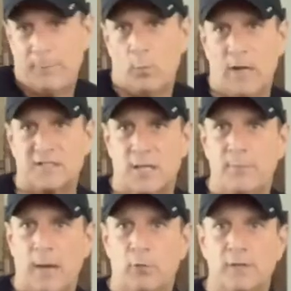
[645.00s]
want something
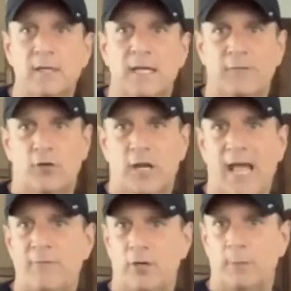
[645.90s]
that would, if you're going to
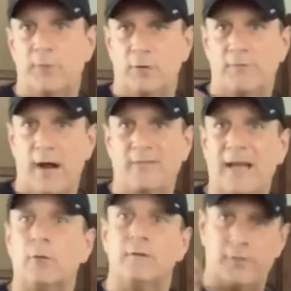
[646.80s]
have an air purifier,
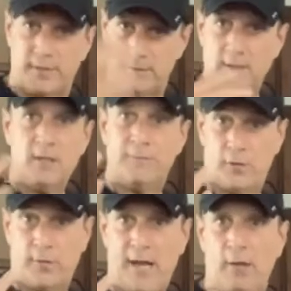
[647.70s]
not only for
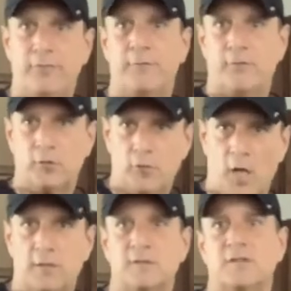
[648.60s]
your health and for your
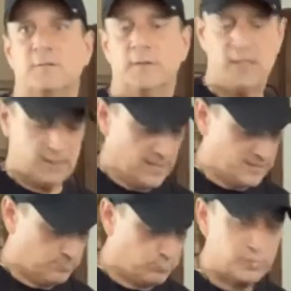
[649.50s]
lungs and
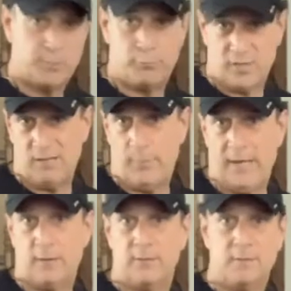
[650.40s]
to breathe
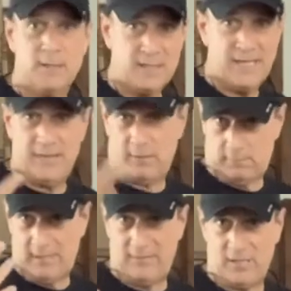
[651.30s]
better and the
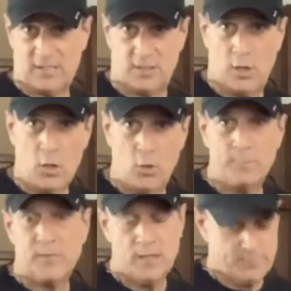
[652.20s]
cleanliness of the
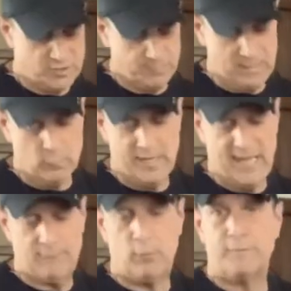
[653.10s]
home, but you might want to
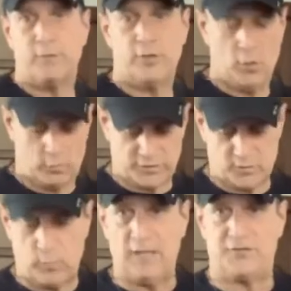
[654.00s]
have one for the odors
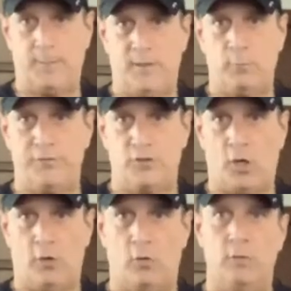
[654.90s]
as well, something with the
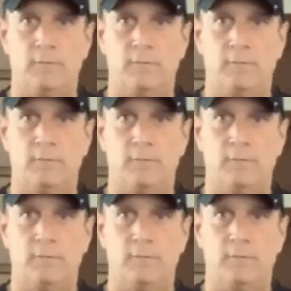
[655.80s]
charcoal